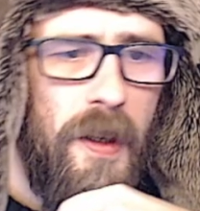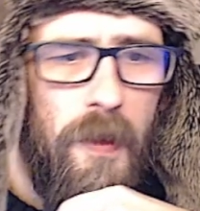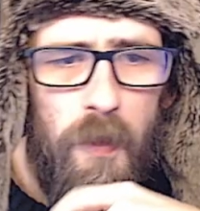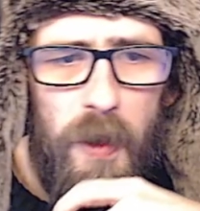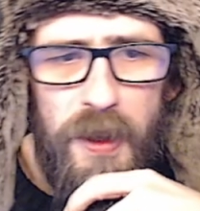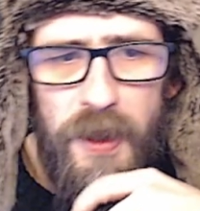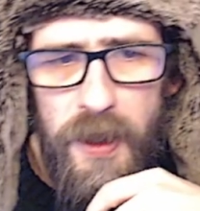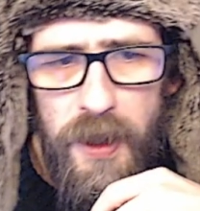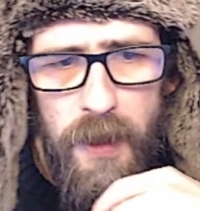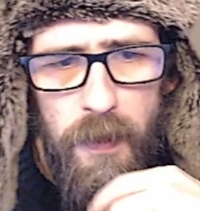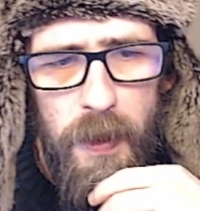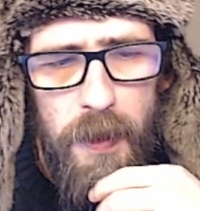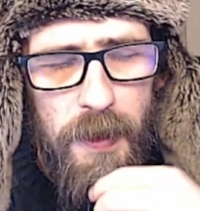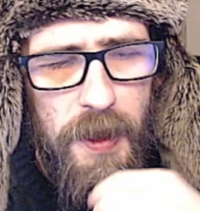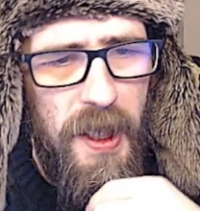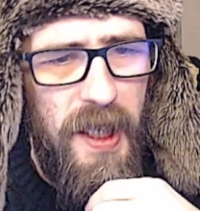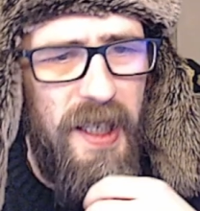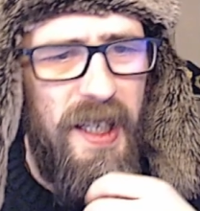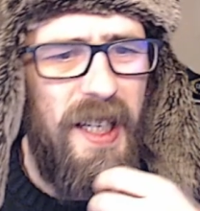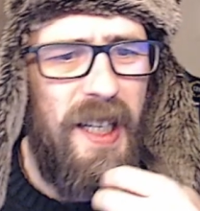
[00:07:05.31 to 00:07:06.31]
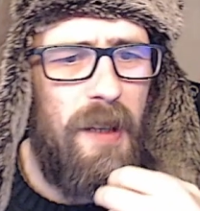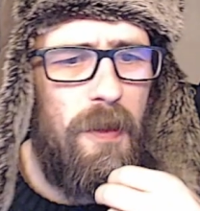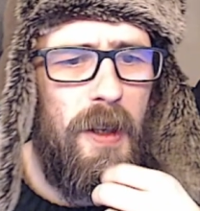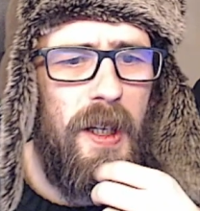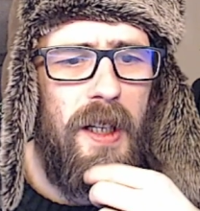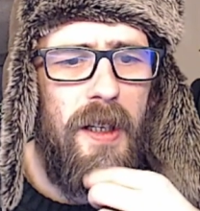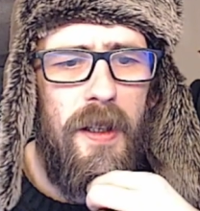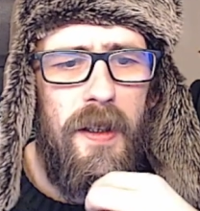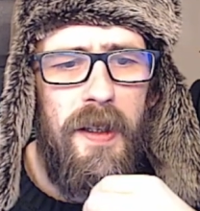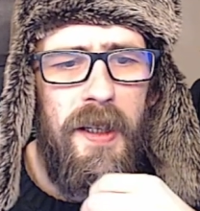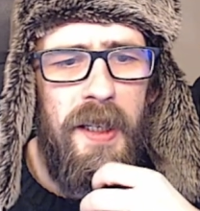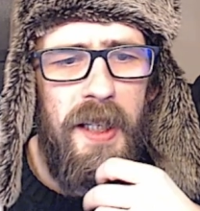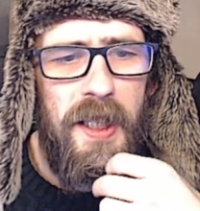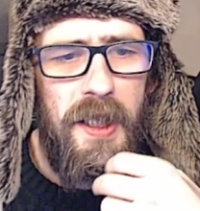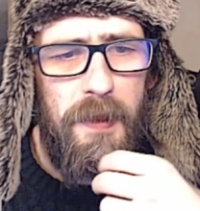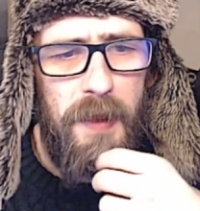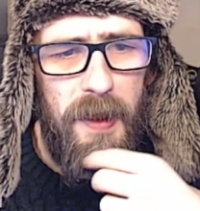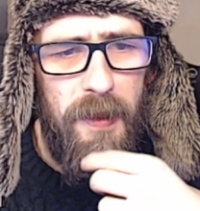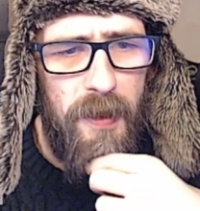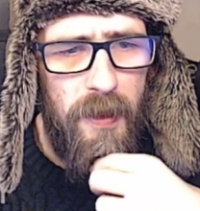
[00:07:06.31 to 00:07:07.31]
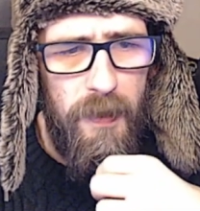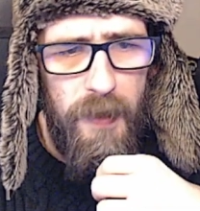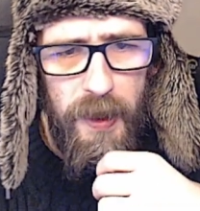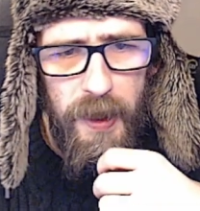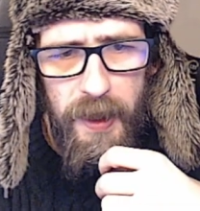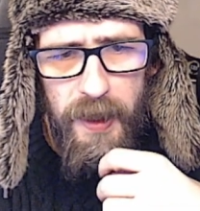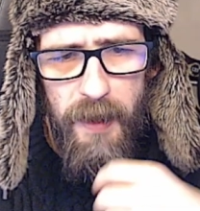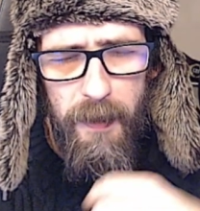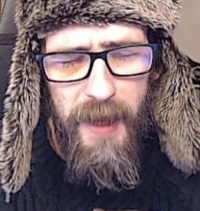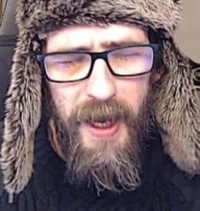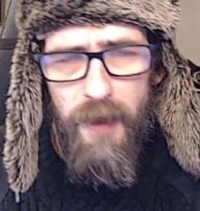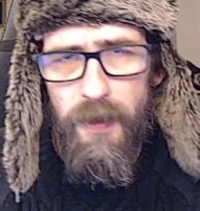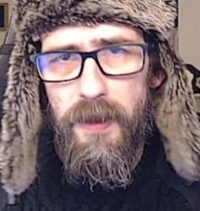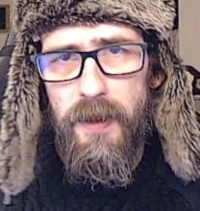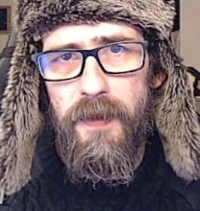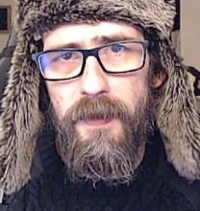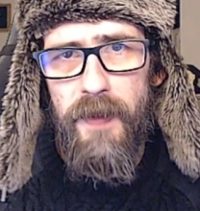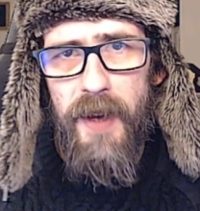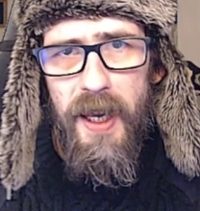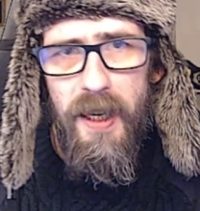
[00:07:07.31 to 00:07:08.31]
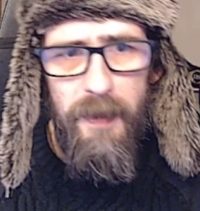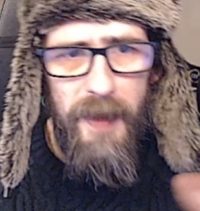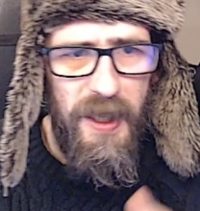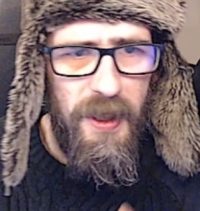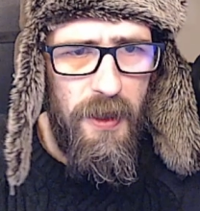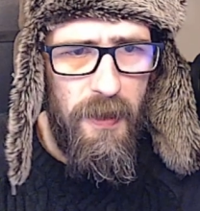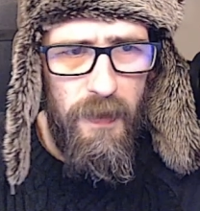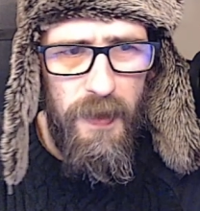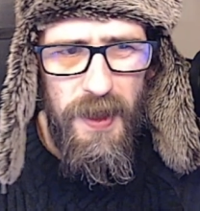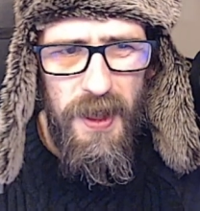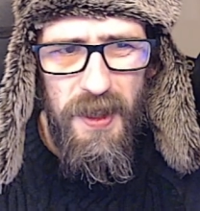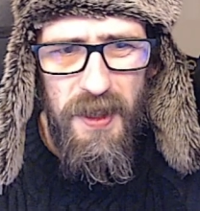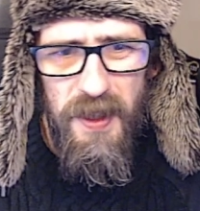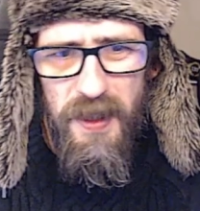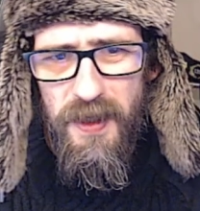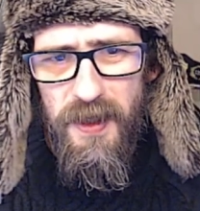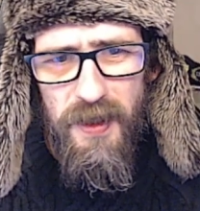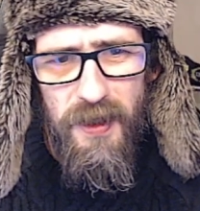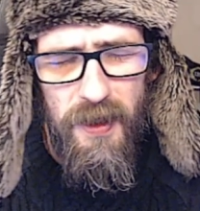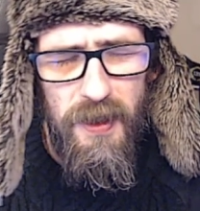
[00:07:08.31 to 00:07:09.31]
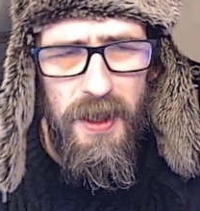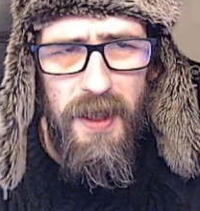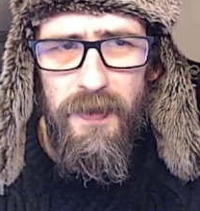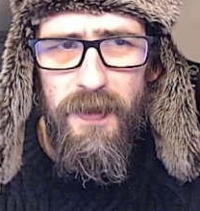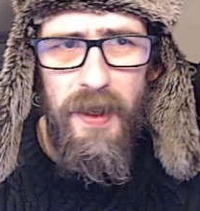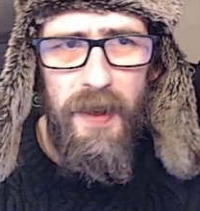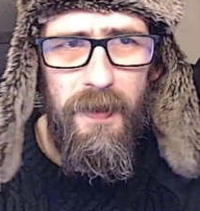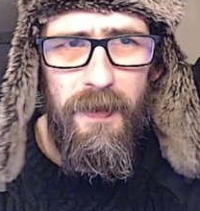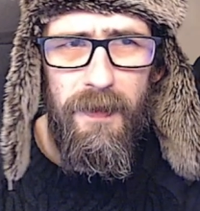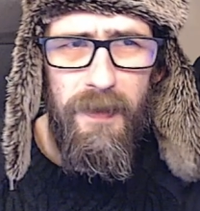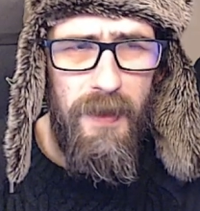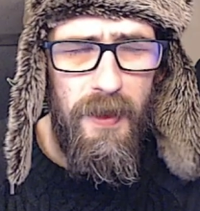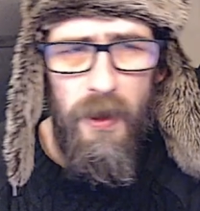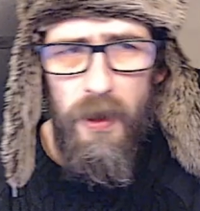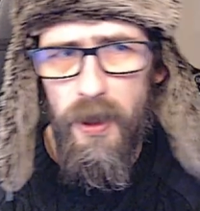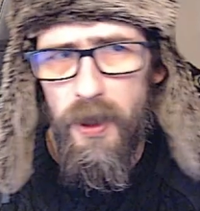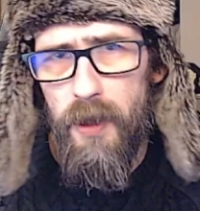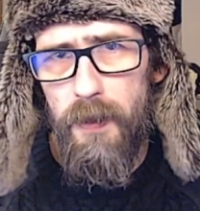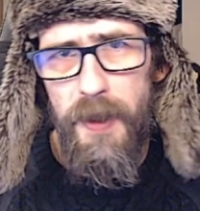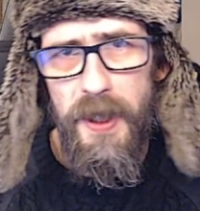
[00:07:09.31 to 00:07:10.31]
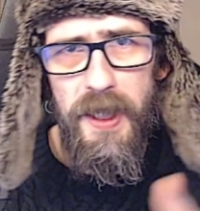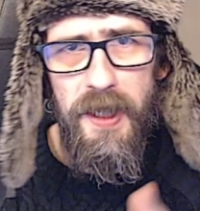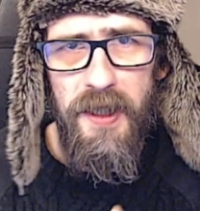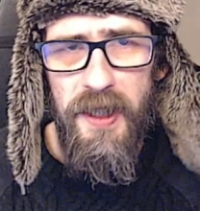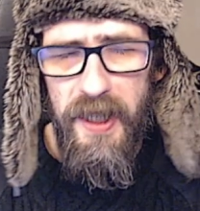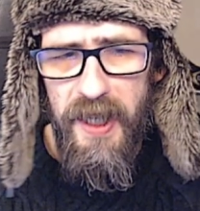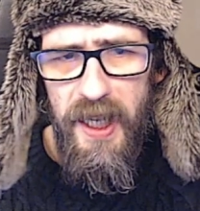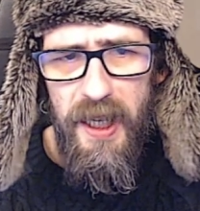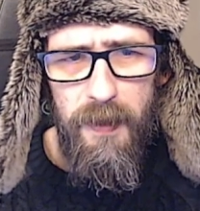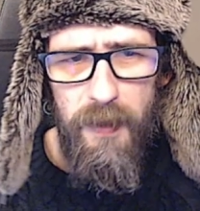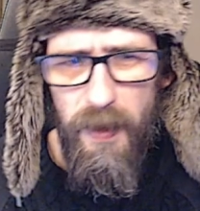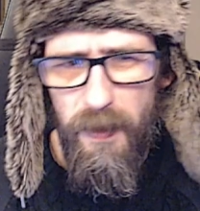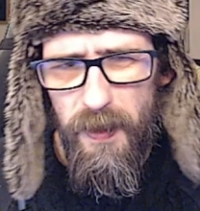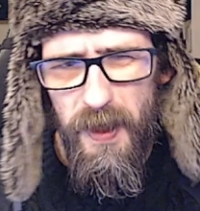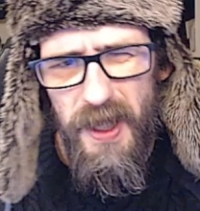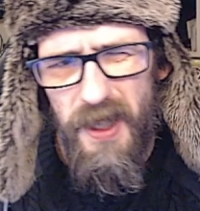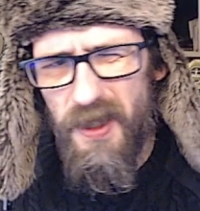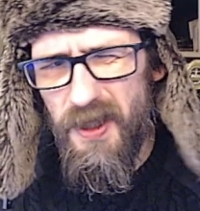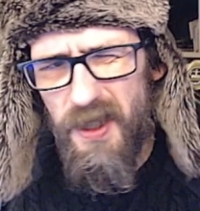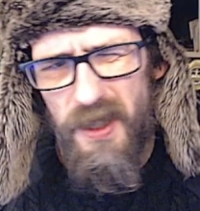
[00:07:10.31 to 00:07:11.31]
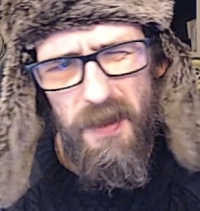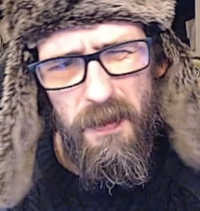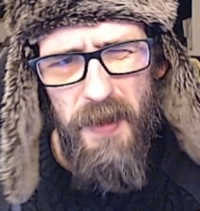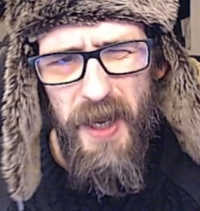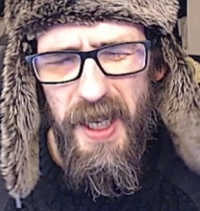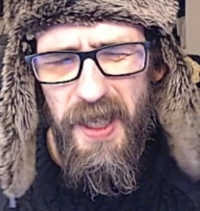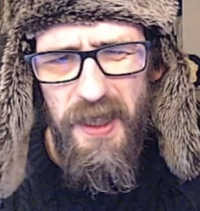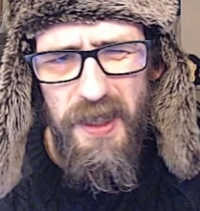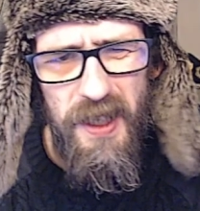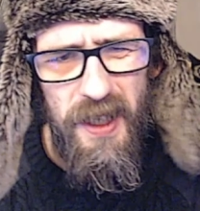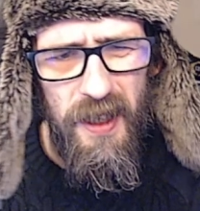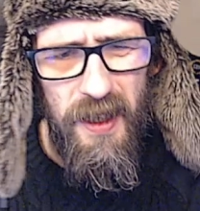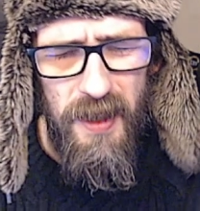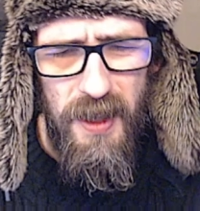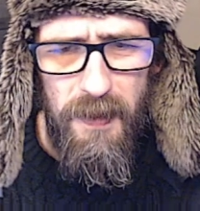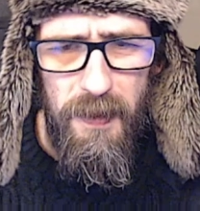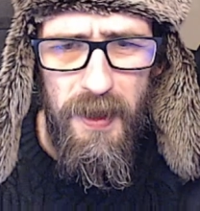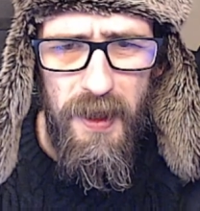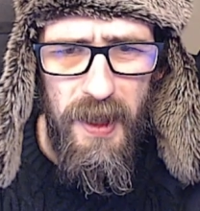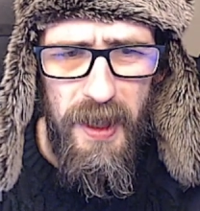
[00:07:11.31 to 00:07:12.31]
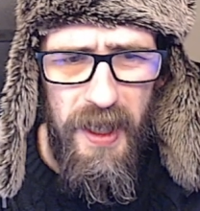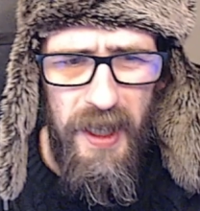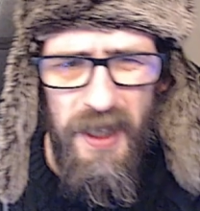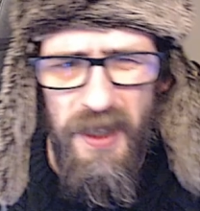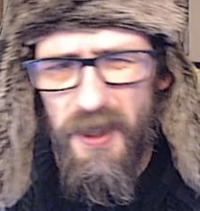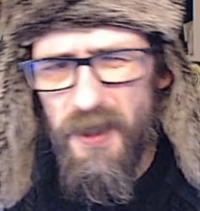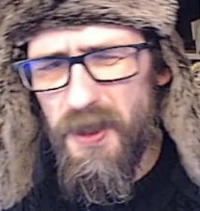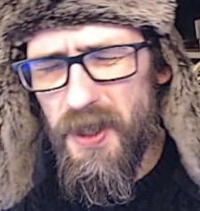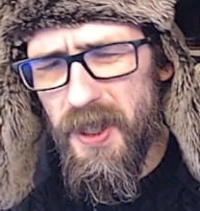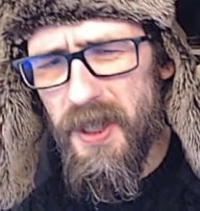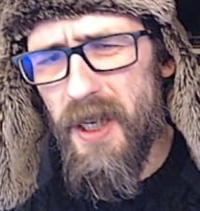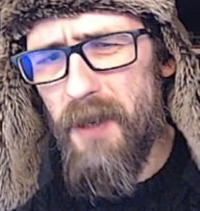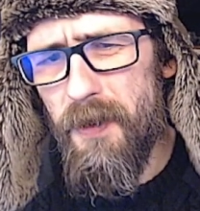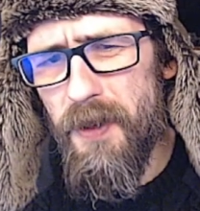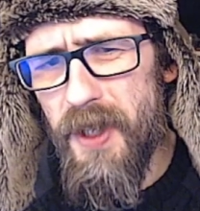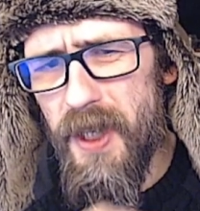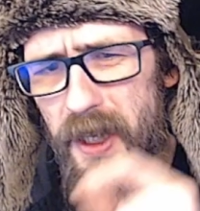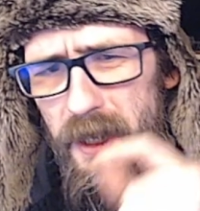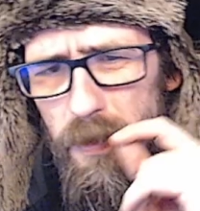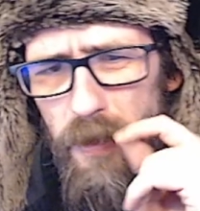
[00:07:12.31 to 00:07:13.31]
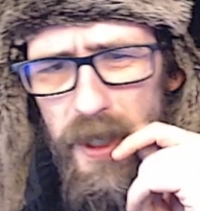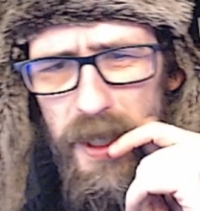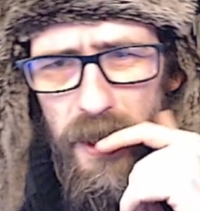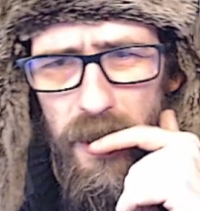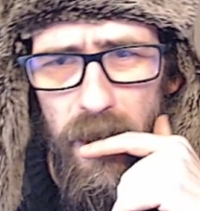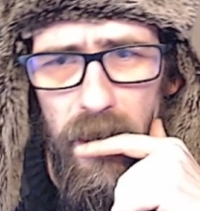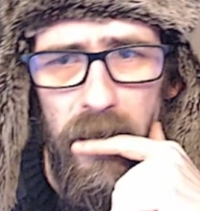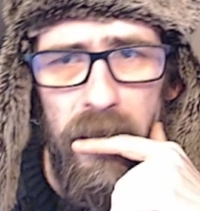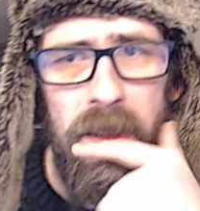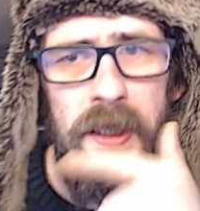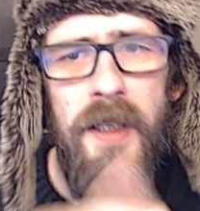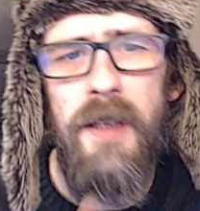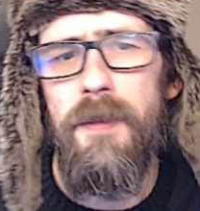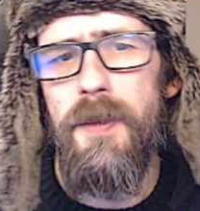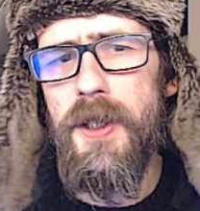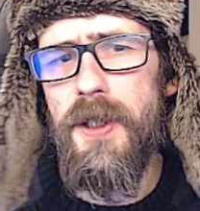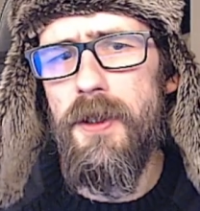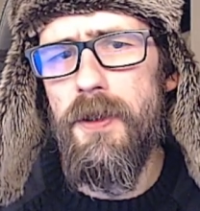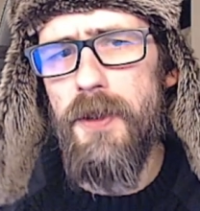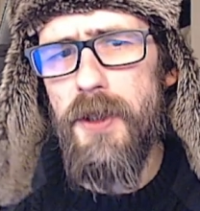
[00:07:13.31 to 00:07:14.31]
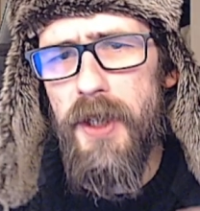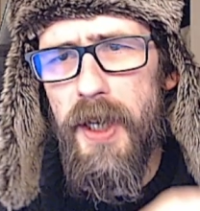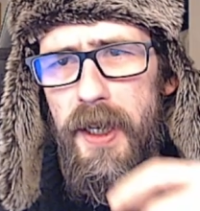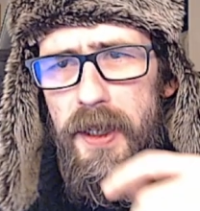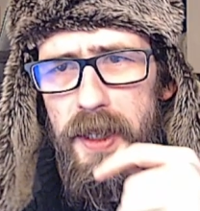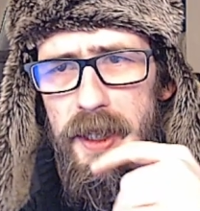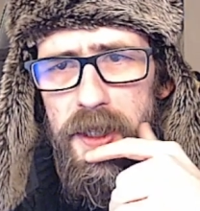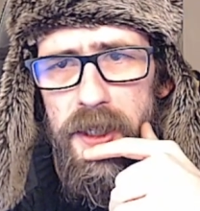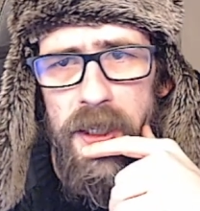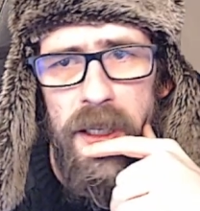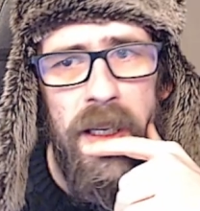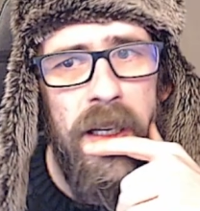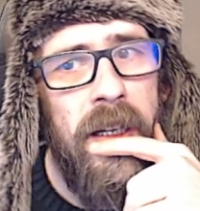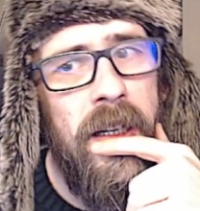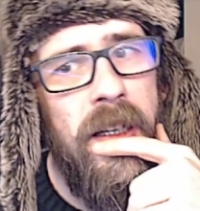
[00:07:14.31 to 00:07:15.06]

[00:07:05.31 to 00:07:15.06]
One that you will see in here quite a lot is people will put an amount of elemental resistance, just if they've not copied in the gear properly, because it's a pain in the arse to put the gear. So you see that one there quite a lot, but do check this.